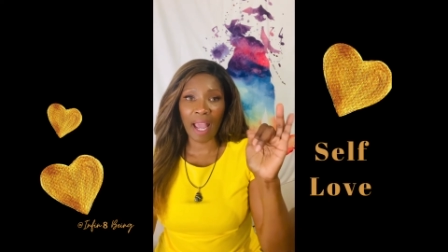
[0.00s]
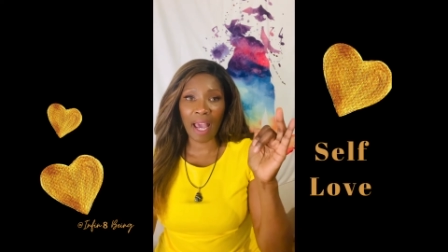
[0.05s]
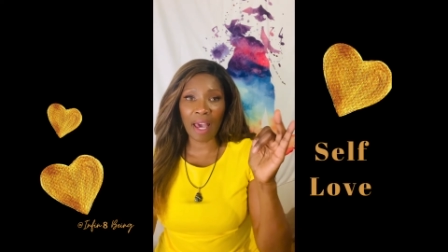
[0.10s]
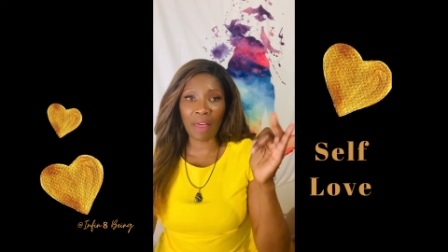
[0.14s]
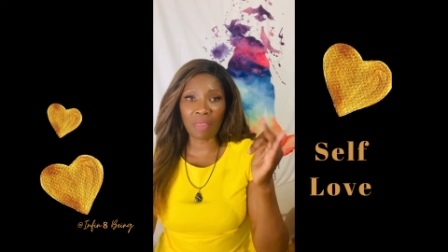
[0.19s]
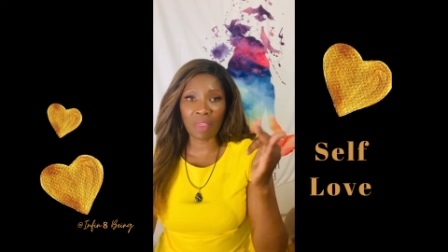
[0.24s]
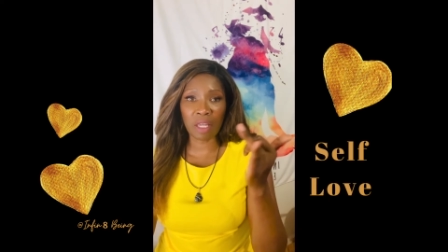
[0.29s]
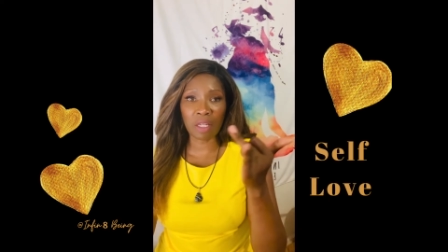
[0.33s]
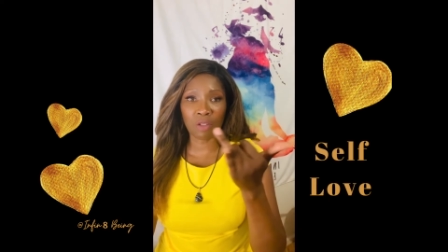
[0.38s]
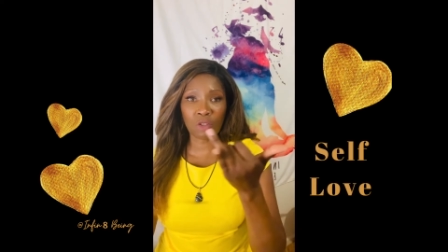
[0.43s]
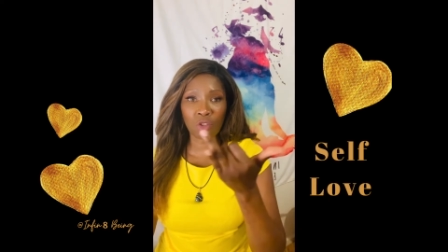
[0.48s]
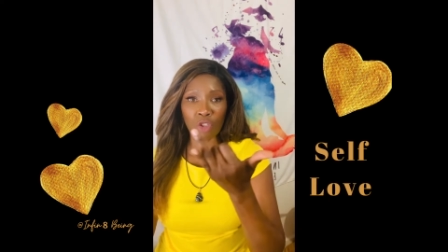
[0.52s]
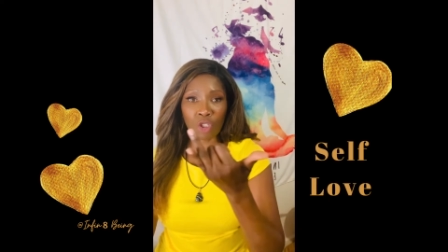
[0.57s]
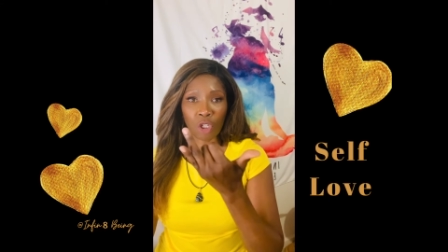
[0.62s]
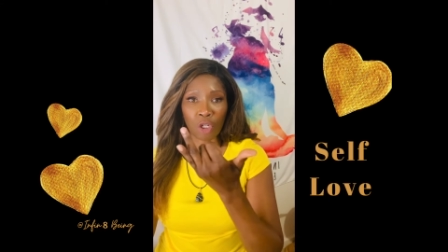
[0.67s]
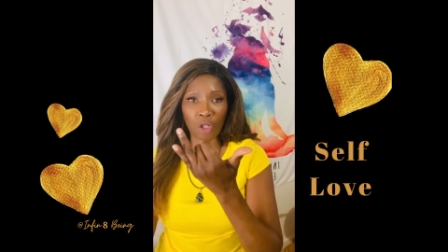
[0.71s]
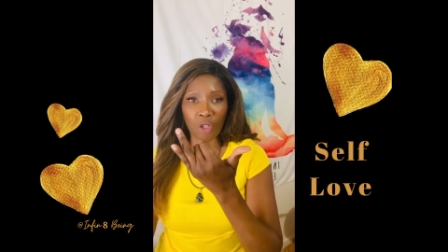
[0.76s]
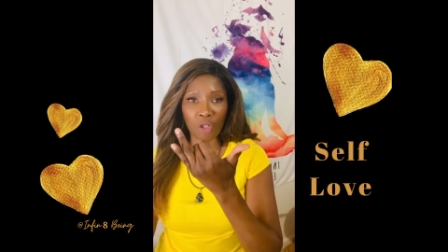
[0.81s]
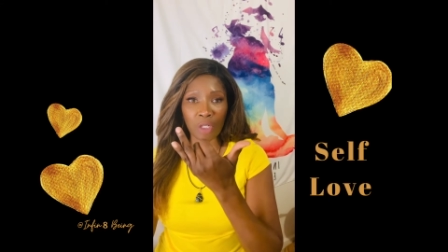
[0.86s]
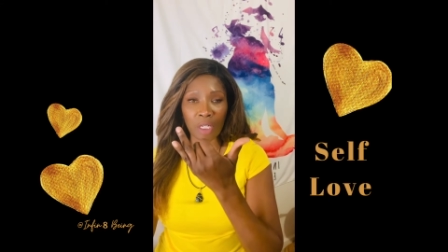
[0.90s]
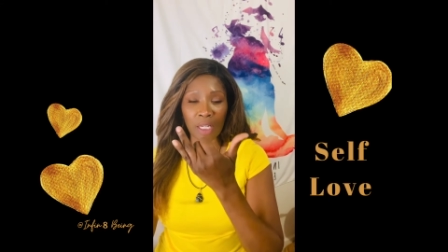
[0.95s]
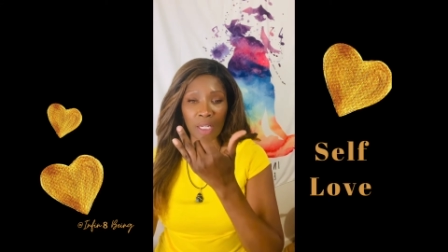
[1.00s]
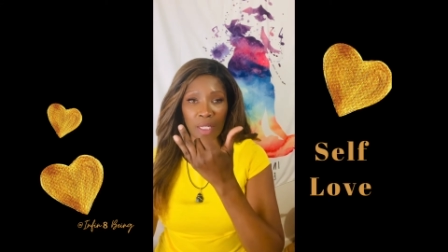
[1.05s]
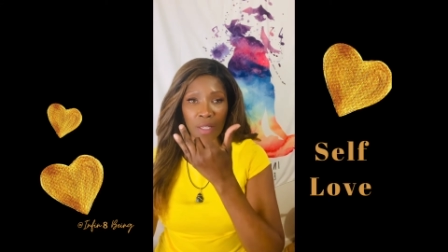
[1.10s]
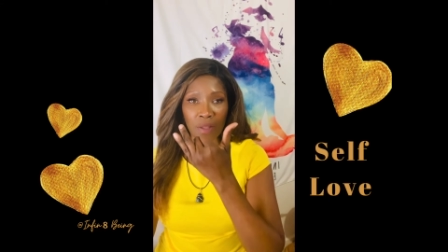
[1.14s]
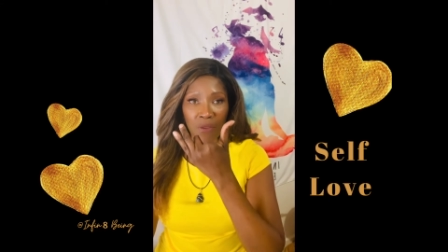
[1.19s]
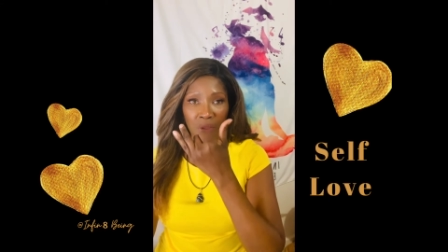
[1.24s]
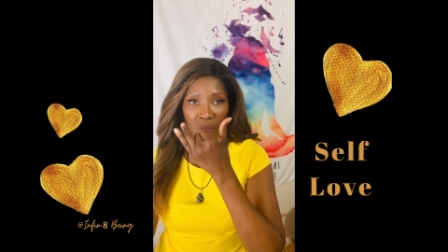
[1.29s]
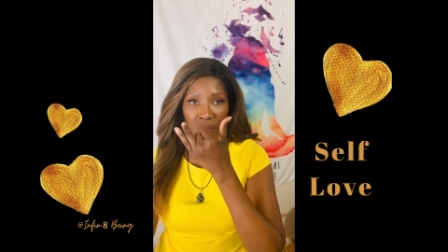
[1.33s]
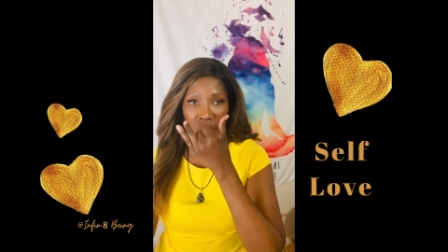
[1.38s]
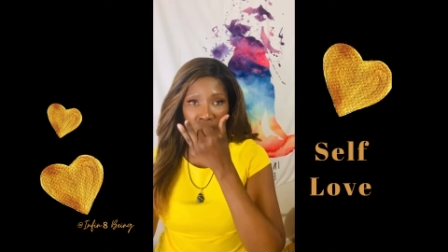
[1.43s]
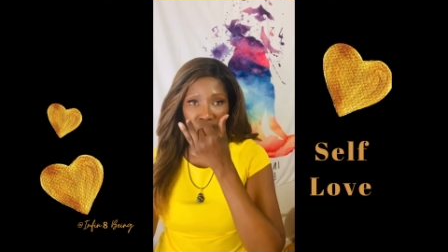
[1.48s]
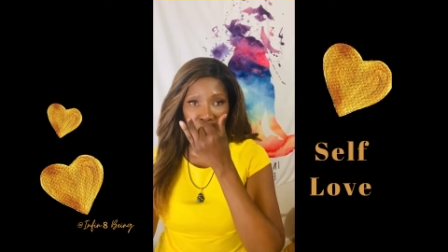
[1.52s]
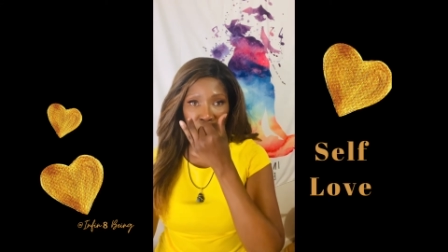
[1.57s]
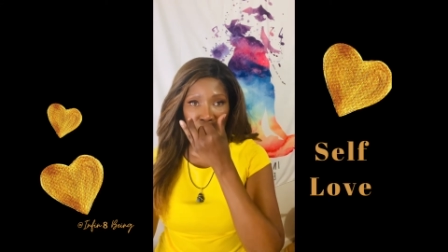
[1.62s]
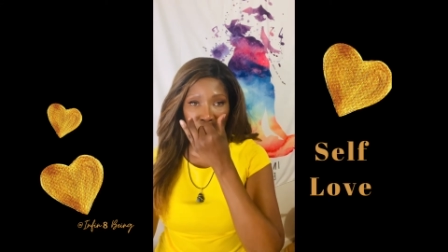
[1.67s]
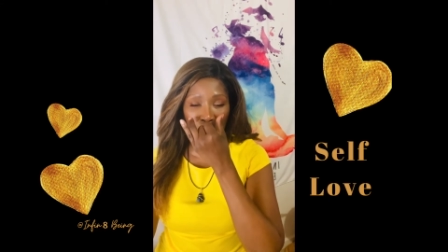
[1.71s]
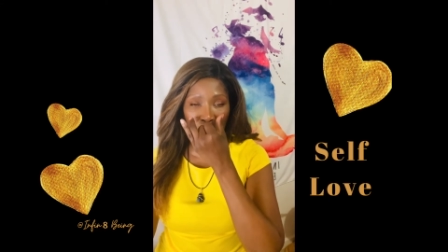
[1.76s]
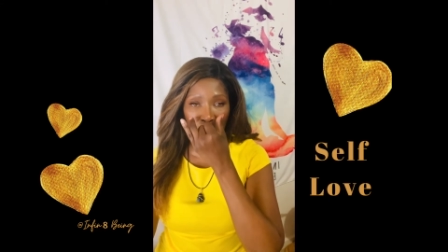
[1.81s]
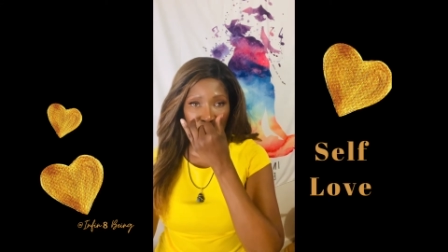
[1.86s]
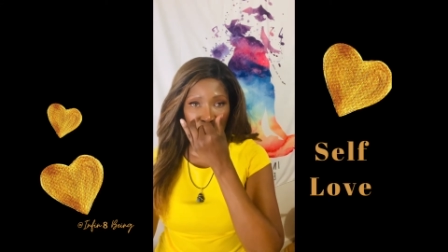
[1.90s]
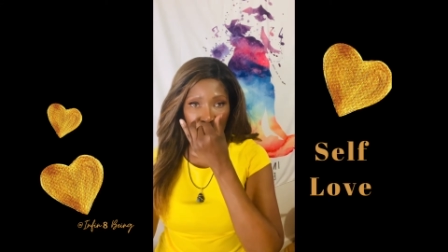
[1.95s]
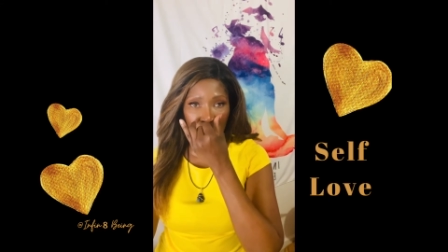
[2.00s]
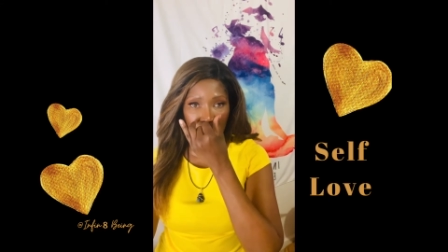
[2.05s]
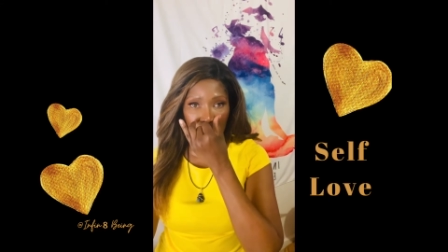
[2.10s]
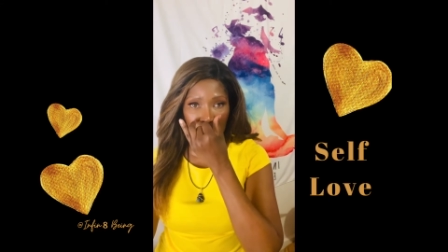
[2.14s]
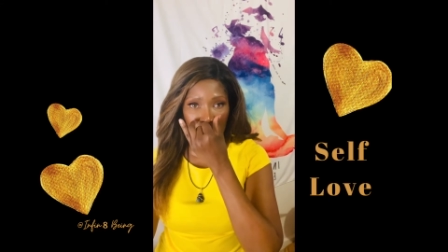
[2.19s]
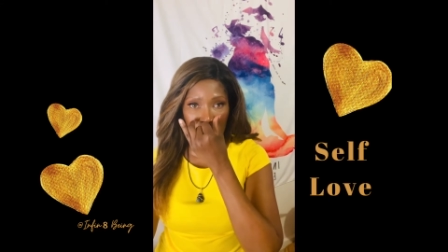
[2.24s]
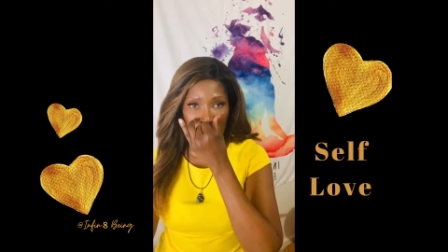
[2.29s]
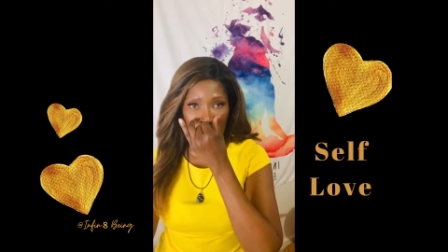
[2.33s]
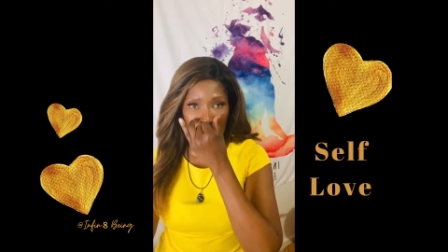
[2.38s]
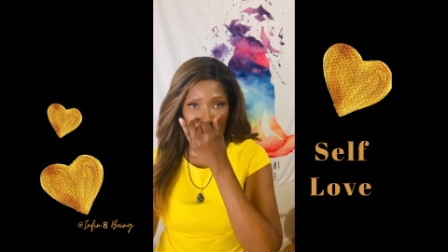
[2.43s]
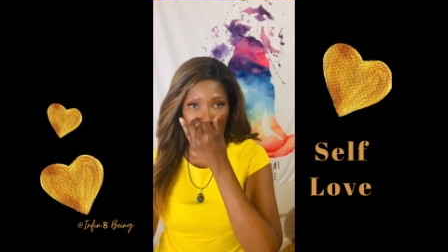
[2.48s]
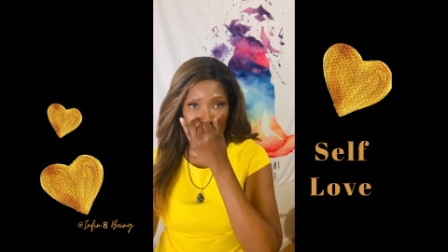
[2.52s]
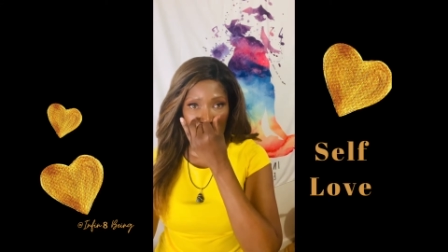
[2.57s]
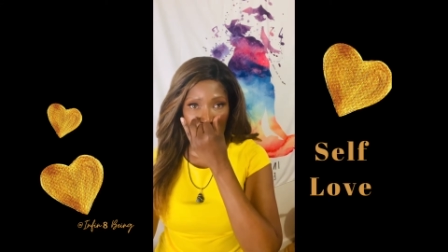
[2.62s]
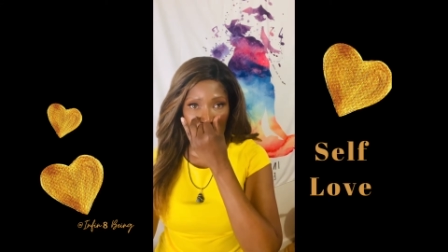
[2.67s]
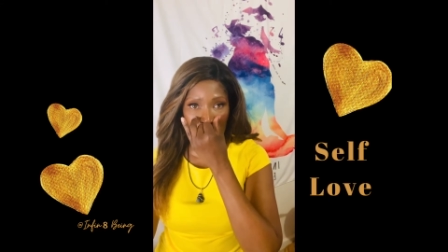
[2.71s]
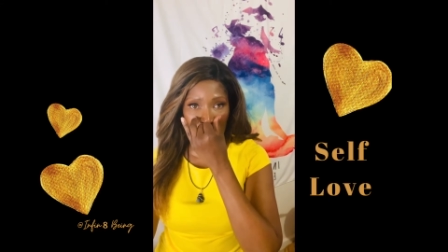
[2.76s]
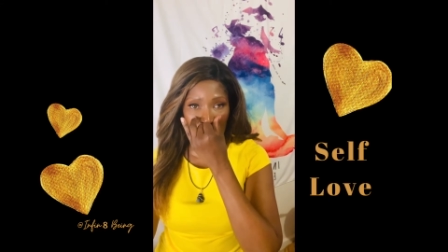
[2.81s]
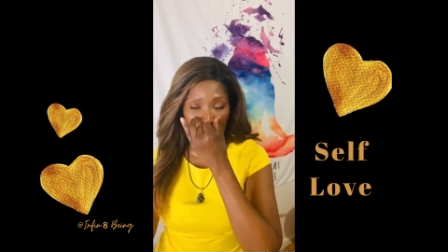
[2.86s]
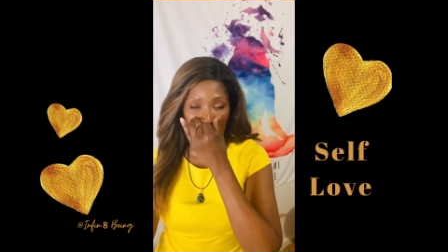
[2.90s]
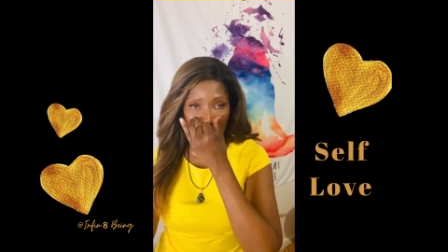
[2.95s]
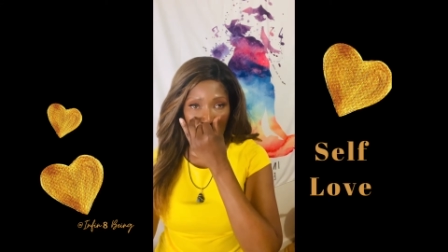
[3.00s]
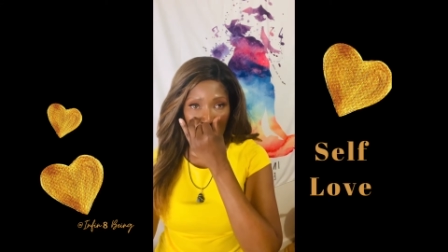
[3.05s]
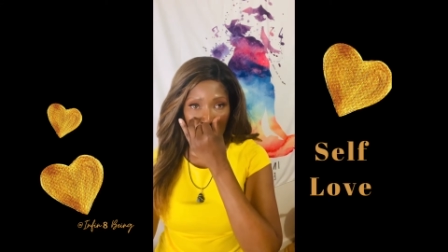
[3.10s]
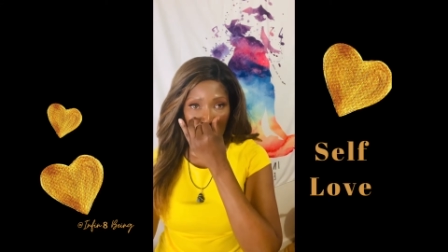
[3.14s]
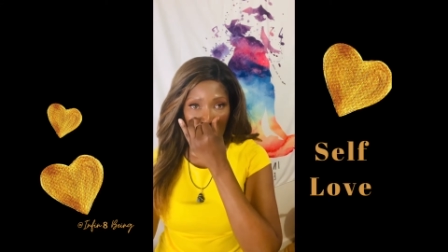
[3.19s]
and then turning the thumb and placing the